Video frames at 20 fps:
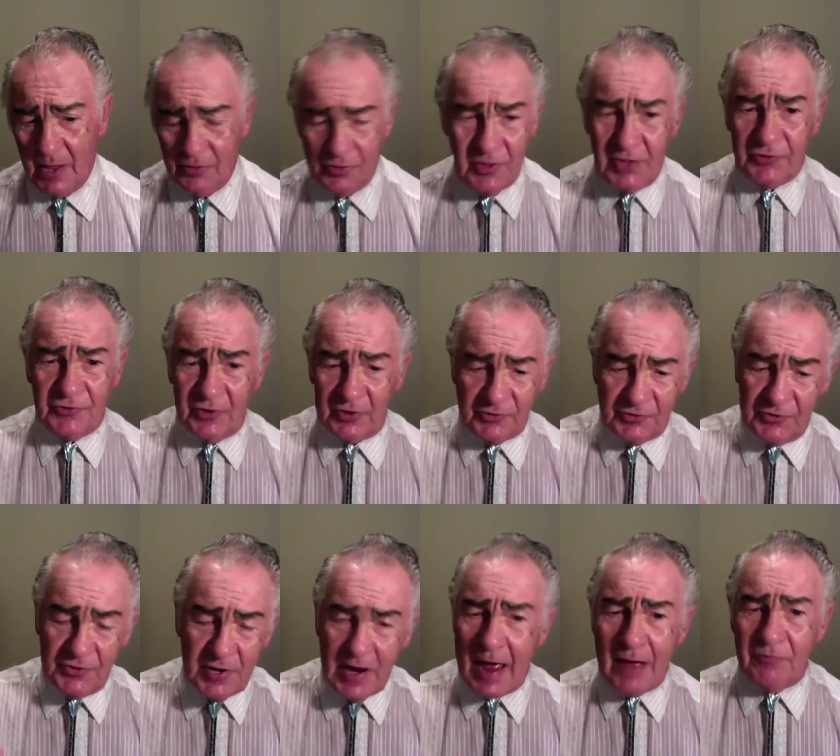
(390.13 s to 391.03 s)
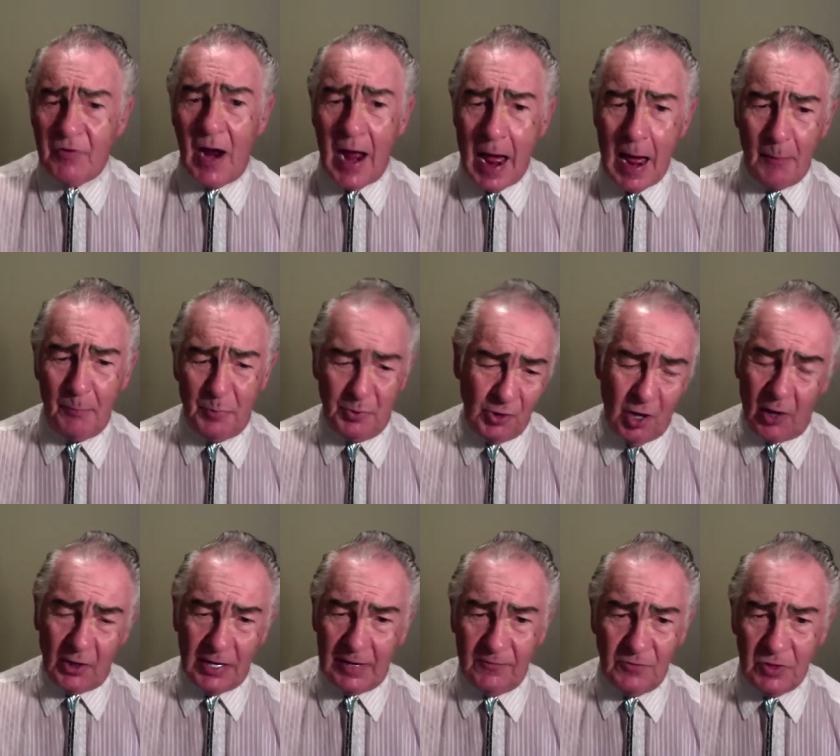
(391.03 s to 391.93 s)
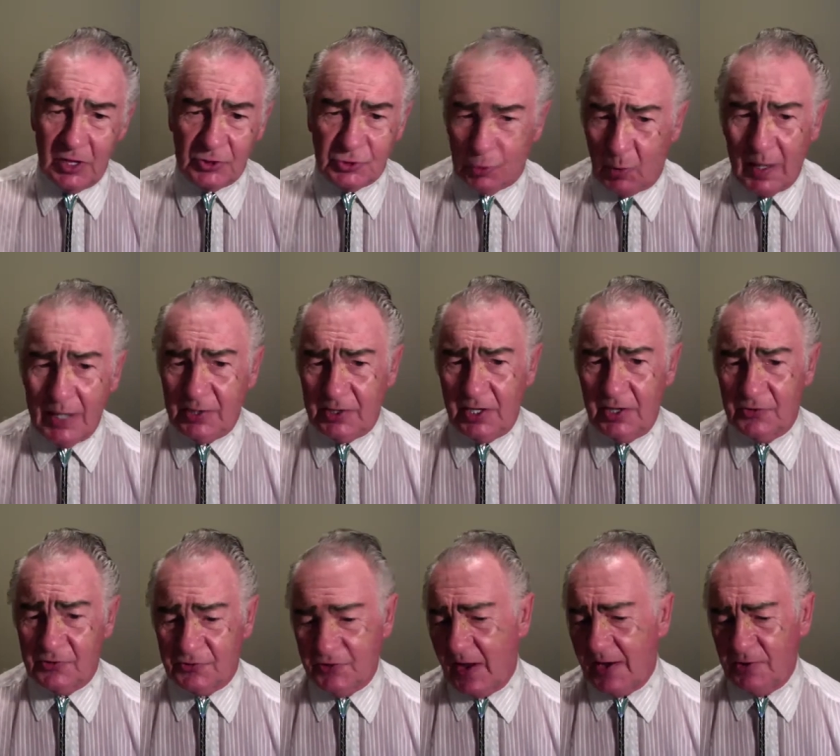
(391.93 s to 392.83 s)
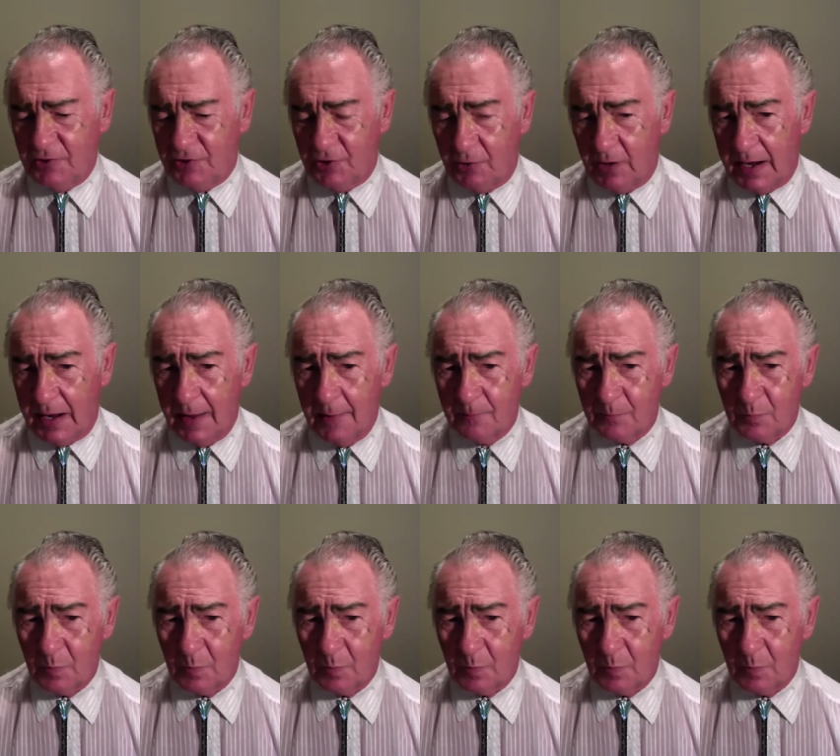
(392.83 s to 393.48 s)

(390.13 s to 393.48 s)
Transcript: This has never happened, not in the 20th century.